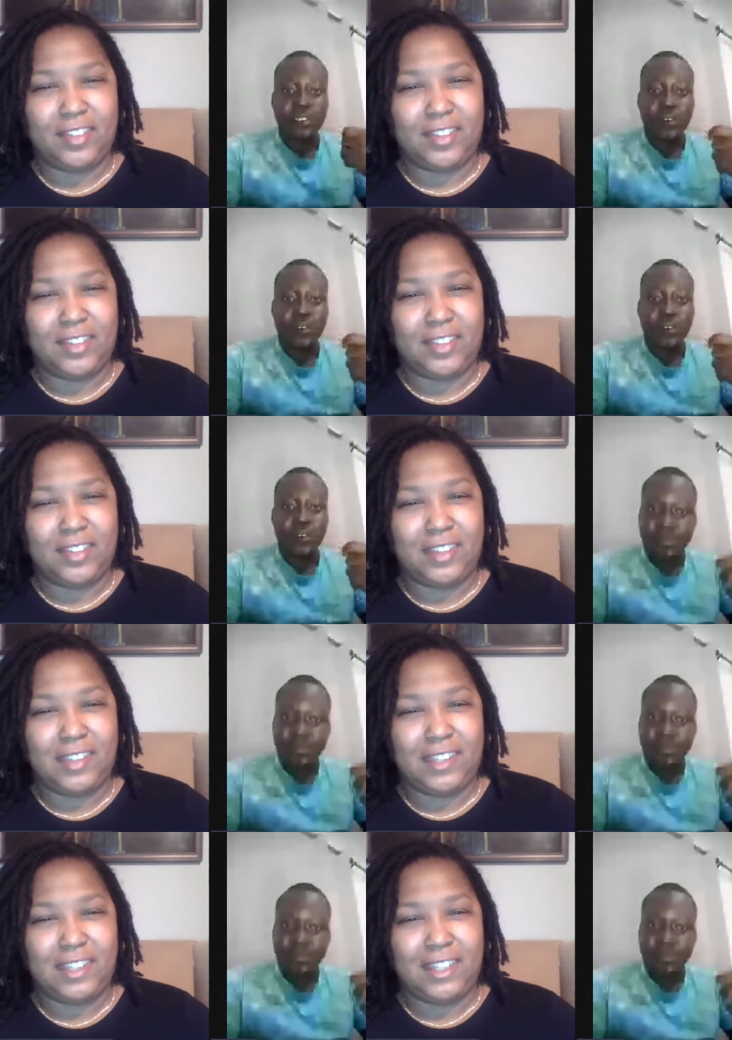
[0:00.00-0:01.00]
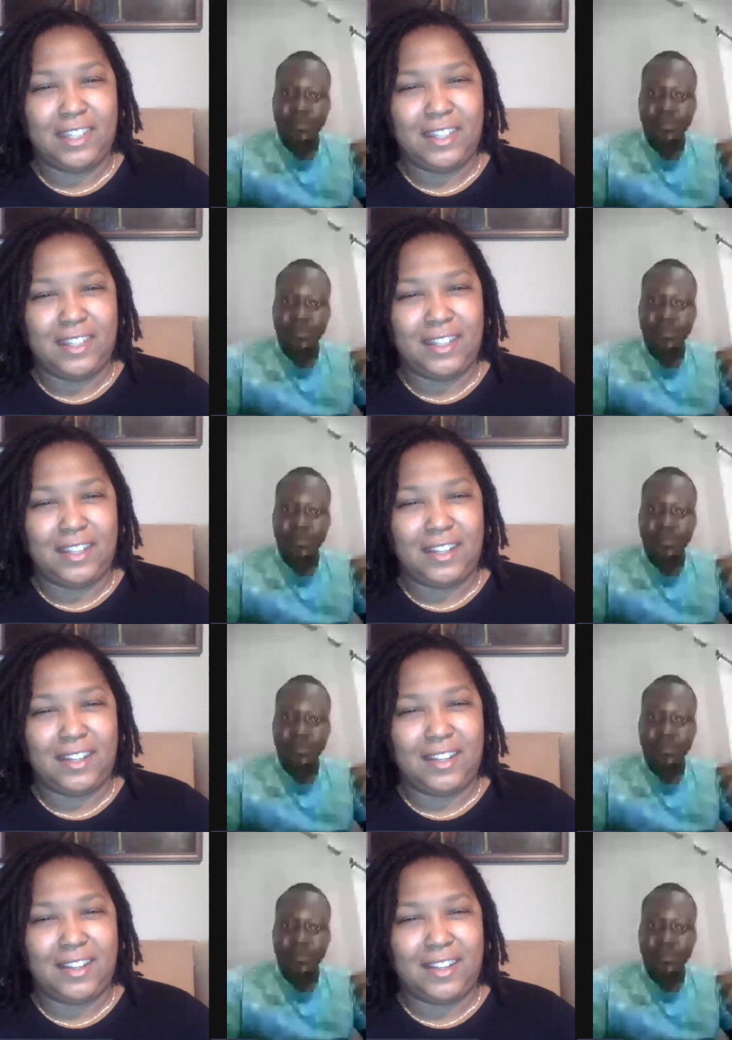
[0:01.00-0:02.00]

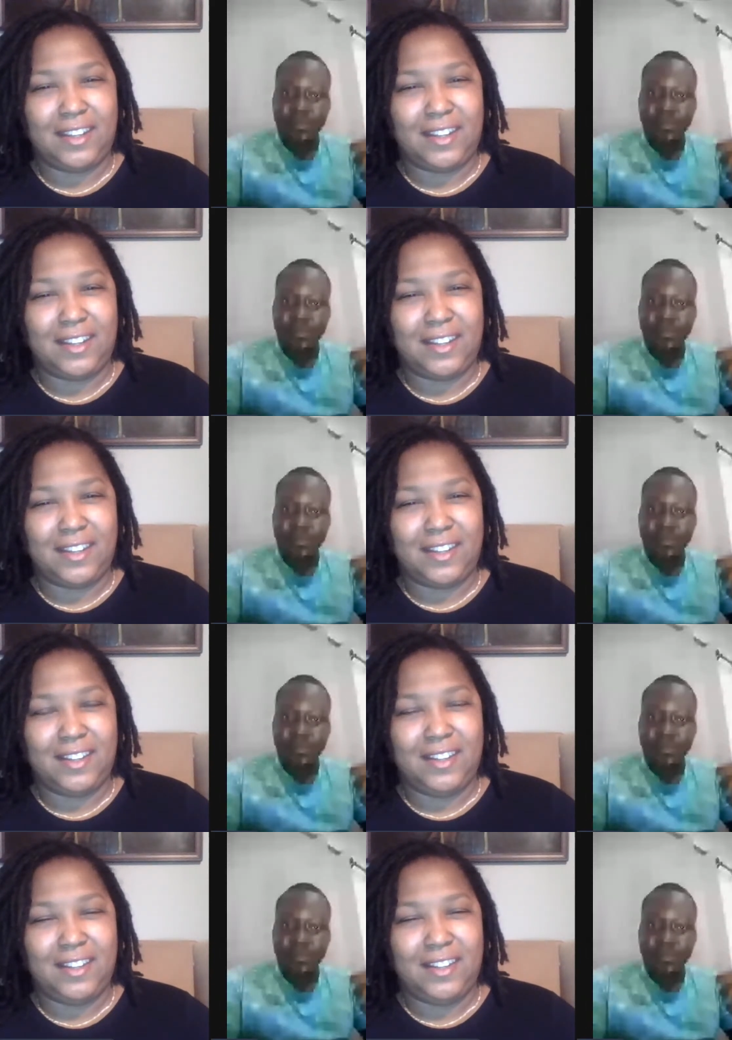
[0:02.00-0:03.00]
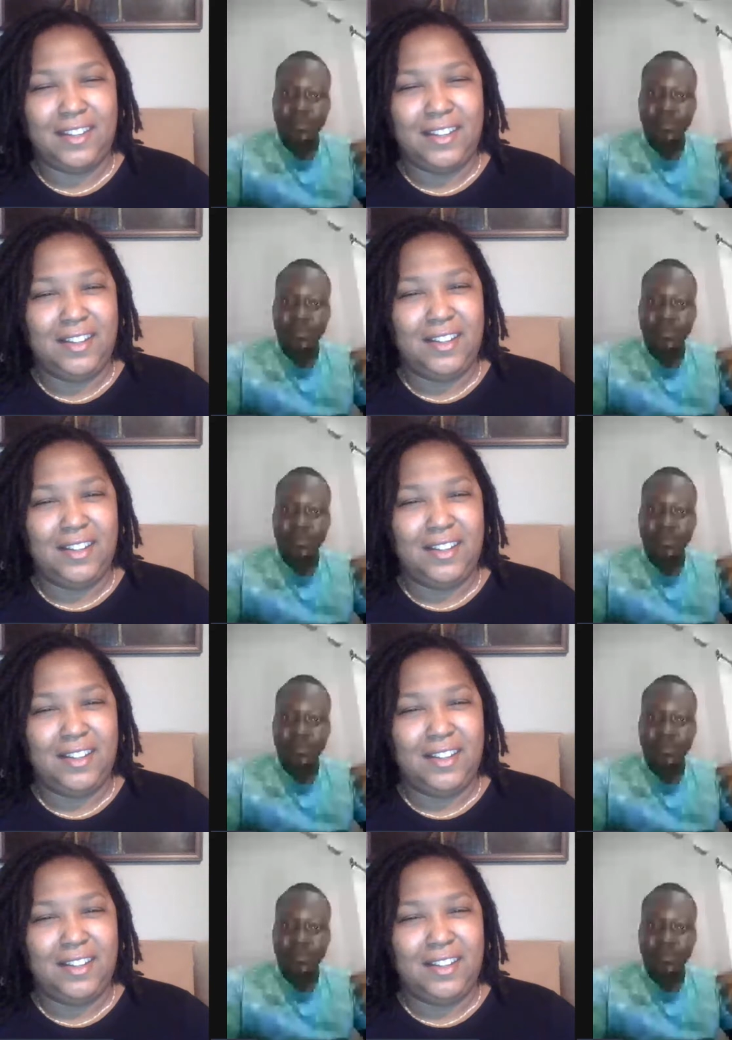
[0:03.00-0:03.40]
Nothing is said.